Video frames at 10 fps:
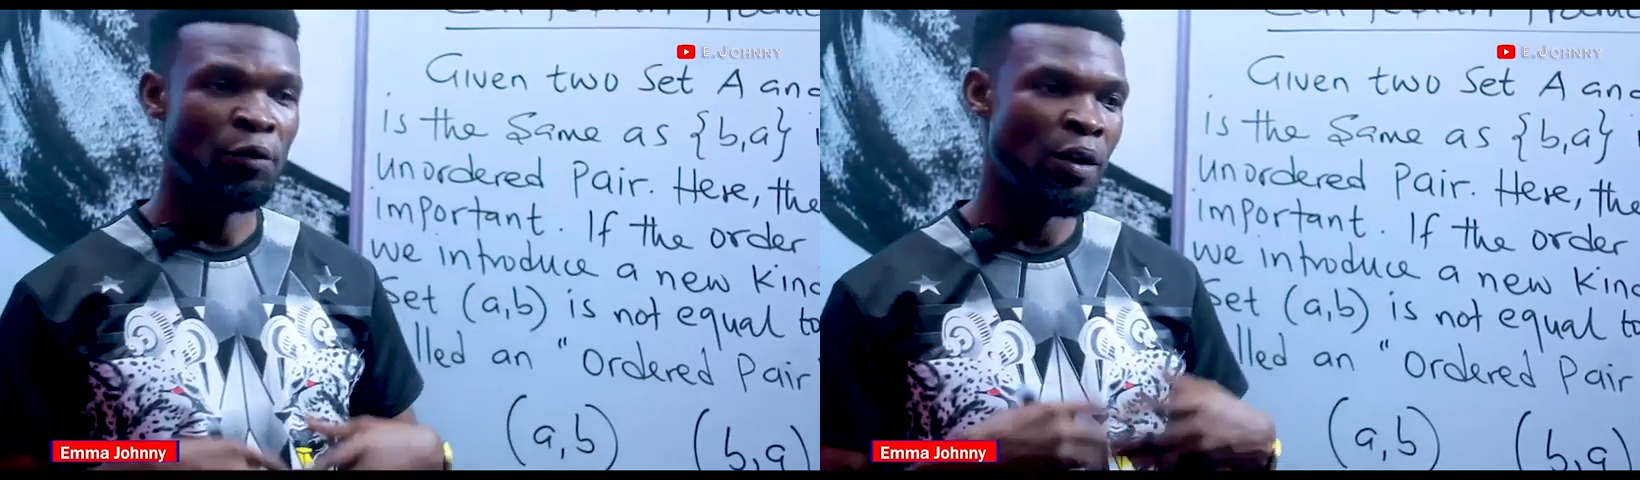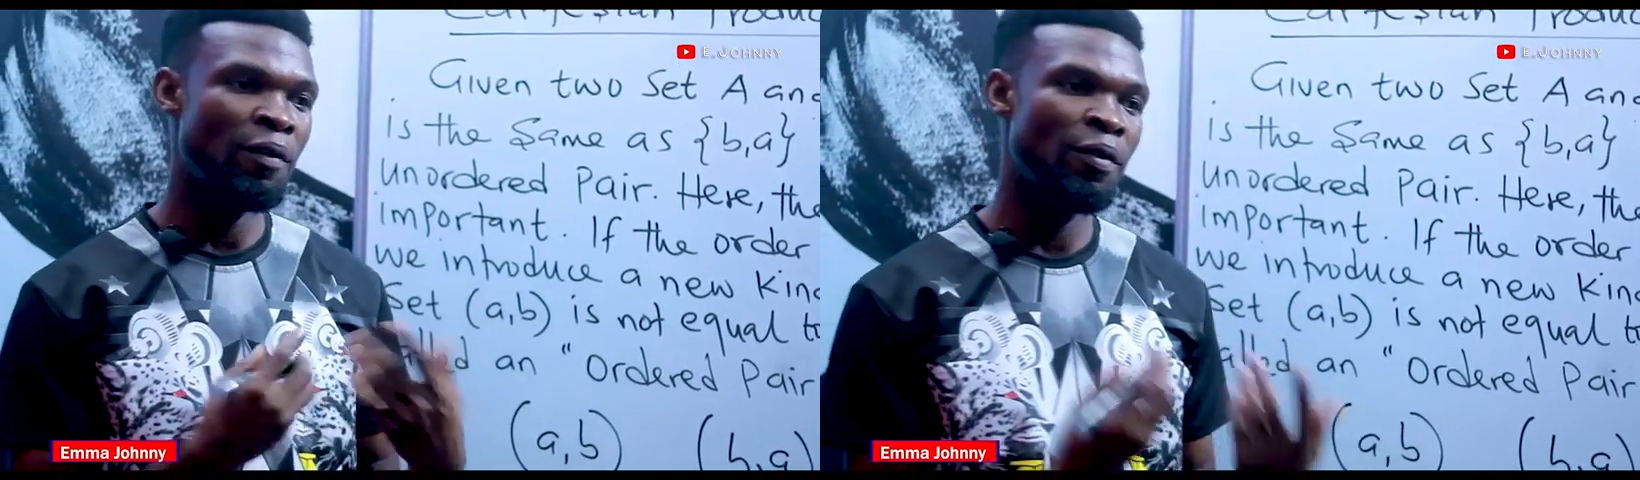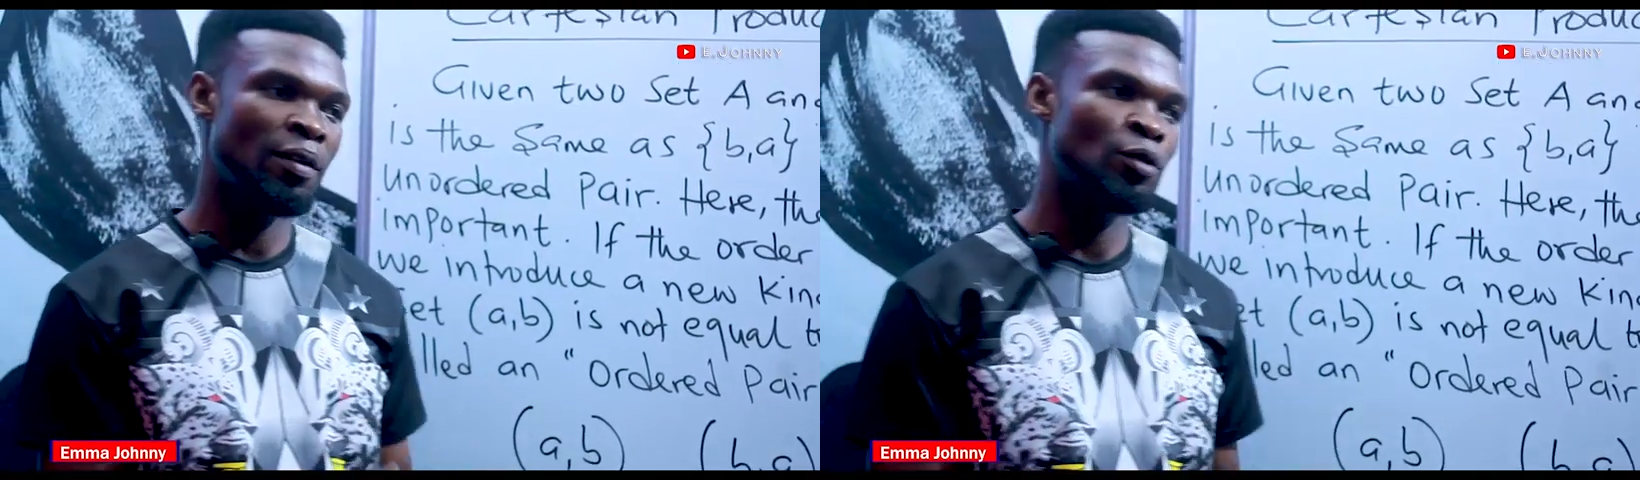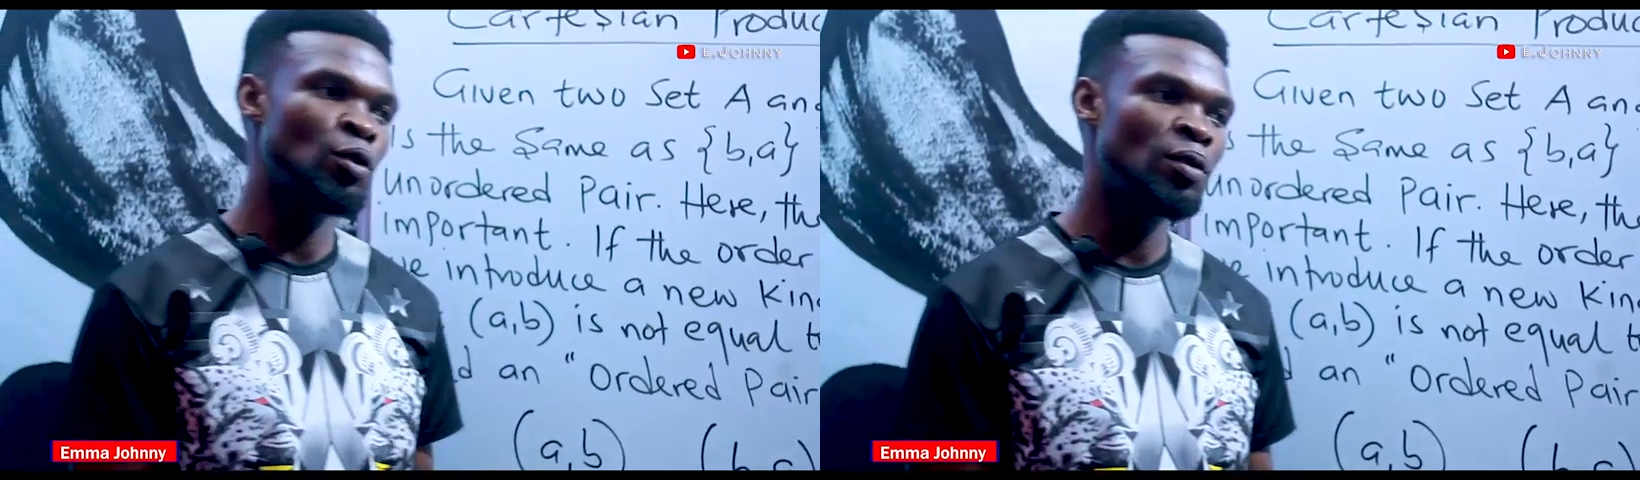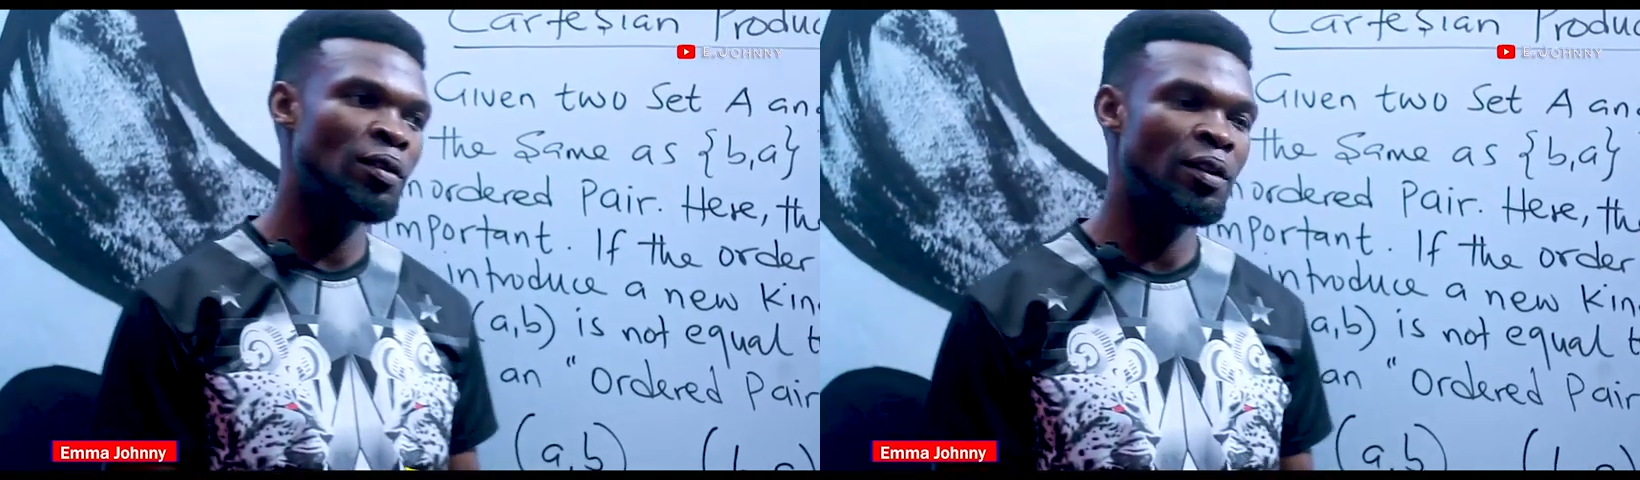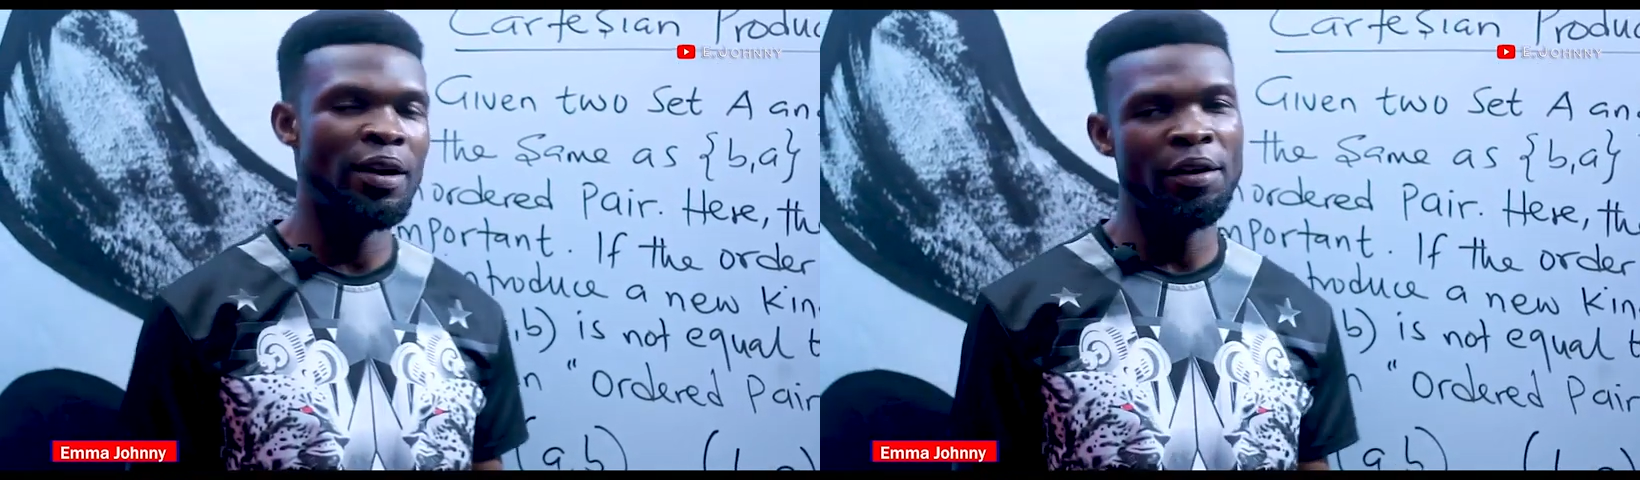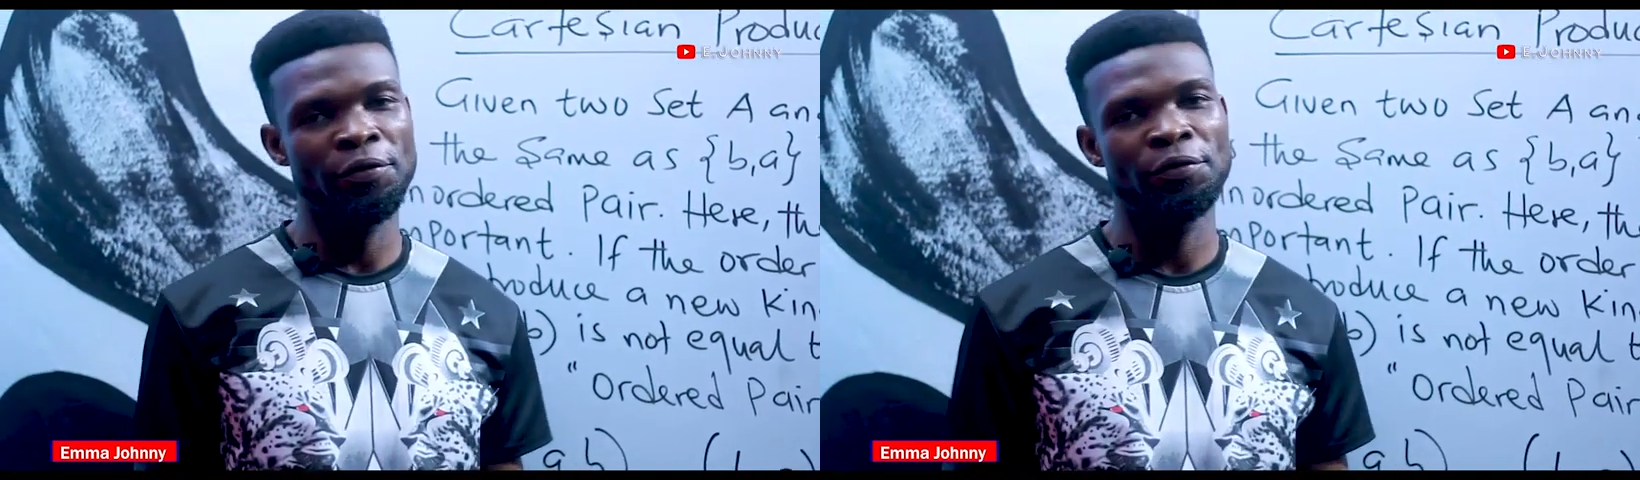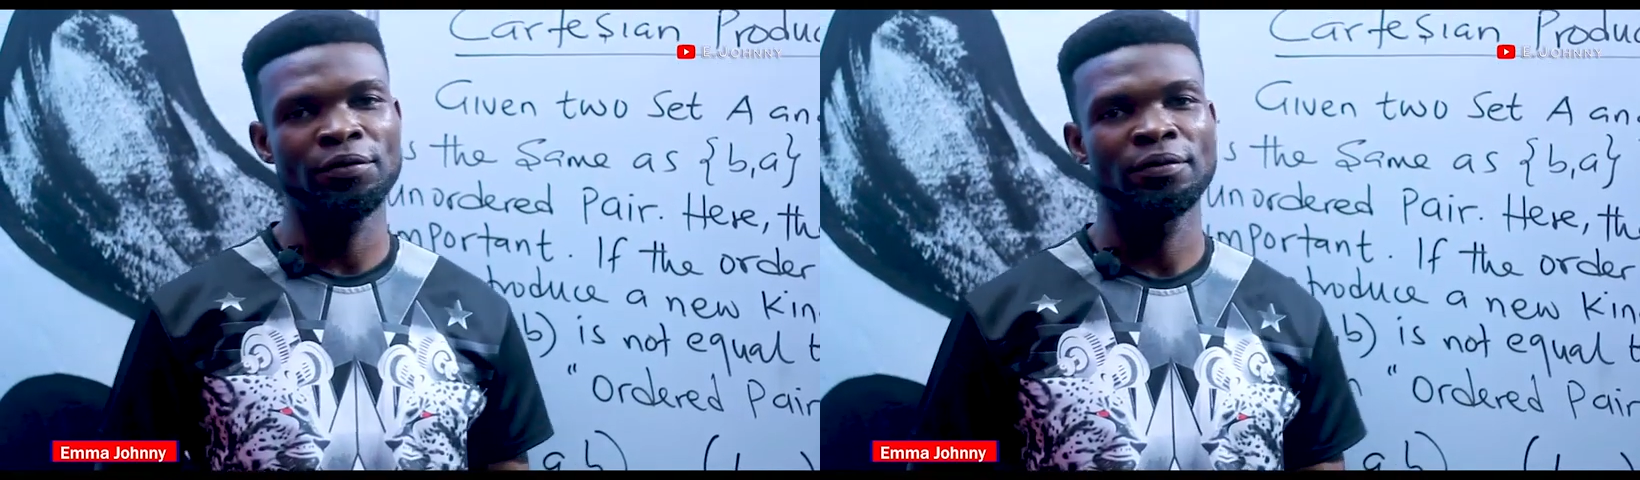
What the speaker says: have done graph